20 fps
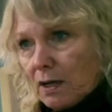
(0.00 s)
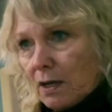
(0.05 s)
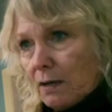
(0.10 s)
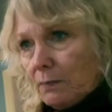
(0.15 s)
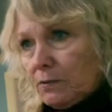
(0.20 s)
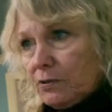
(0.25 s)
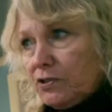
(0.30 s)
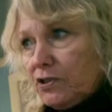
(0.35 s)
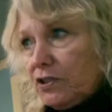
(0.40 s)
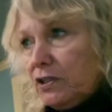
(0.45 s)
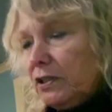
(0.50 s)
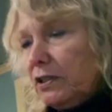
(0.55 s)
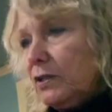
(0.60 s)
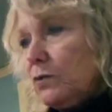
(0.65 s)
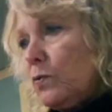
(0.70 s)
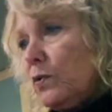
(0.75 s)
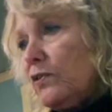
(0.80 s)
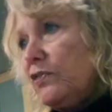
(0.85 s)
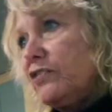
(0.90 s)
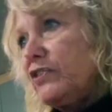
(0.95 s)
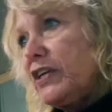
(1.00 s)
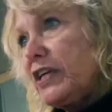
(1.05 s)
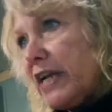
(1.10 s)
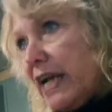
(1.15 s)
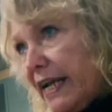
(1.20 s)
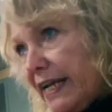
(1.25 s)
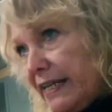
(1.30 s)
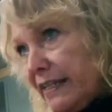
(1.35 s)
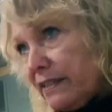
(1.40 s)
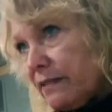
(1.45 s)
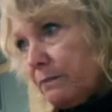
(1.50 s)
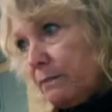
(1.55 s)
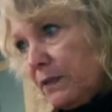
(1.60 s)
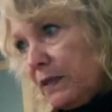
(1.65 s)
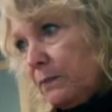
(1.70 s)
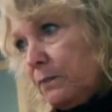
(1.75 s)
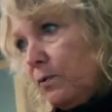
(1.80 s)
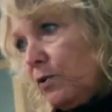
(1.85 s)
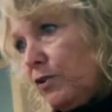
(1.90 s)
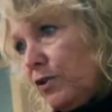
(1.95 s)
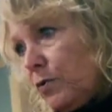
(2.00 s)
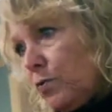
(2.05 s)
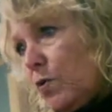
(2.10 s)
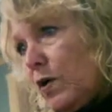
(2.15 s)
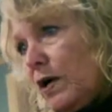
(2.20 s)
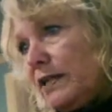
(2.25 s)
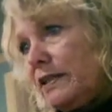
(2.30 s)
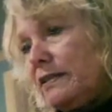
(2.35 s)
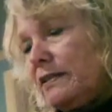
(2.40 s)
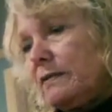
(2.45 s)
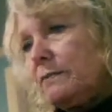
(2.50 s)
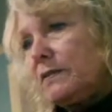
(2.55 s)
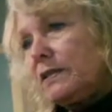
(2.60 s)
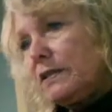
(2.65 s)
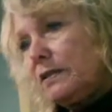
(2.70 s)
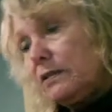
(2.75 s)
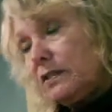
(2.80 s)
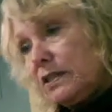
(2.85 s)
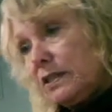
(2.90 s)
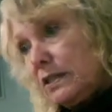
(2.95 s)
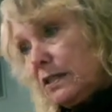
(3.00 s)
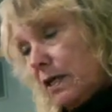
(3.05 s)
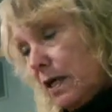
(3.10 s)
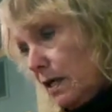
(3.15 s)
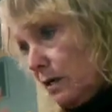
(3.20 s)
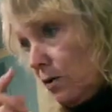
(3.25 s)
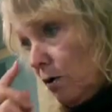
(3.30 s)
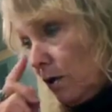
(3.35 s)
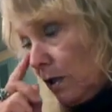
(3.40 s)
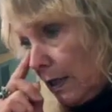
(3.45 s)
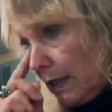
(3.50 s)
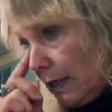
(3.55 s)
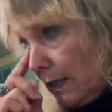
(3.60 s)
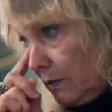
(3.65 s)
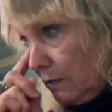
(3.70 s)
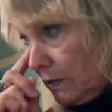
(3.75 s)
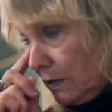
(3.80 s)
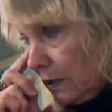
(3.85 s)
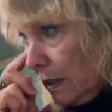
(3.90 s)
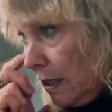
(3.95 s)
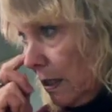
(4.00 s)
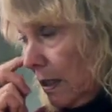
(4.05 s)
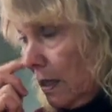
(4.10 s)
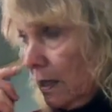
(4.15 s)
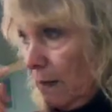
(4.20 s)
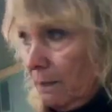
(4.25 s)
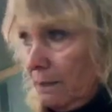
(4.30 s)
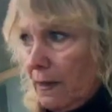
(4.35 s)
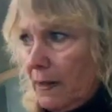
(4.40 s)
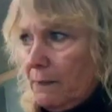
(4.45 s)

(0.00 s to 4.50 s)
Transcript: particularly with the 8 people that wanted them guilty on all counts. My